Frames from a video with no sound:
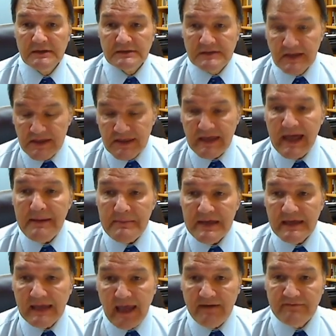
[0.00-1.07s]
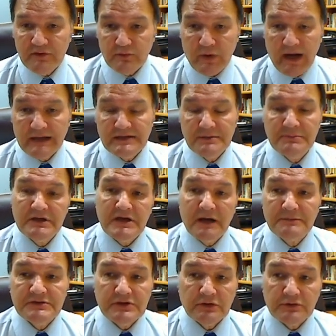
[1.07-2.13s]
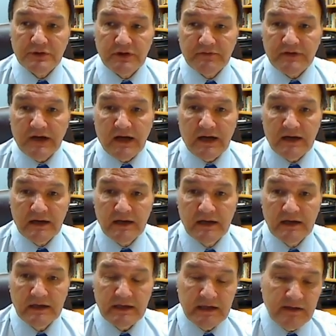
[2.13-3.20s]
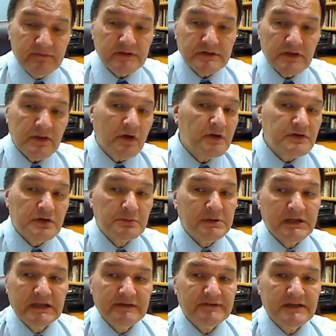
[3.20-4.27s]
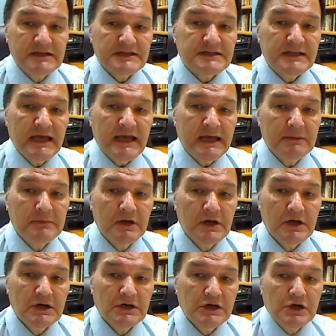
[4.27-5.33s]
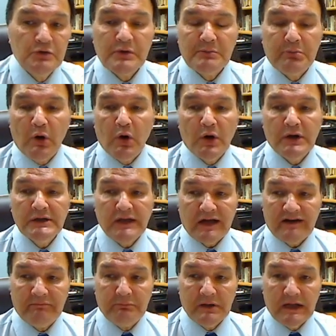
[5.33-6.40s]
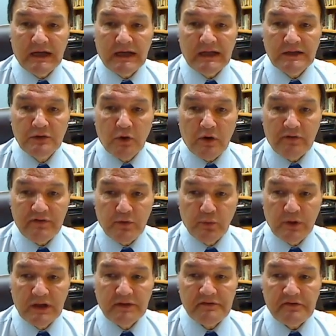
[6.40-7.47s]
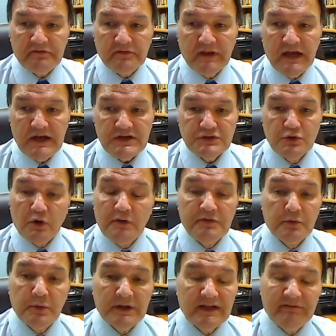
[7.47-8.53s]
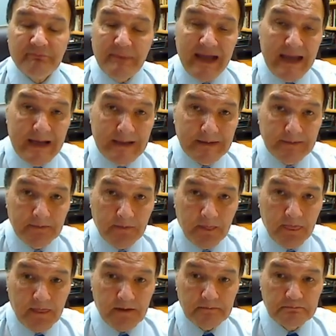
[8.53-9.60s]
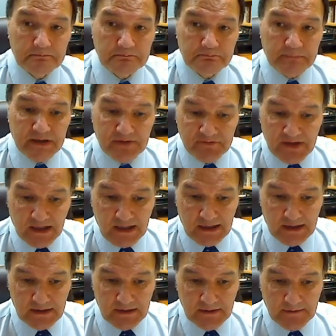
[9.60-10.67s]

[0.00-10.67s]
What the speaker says: to them he gave the right to become children of God, even to those who believe in his name, who were born not of blood, nor of the will of the flesh, nor of the will of man, but of God."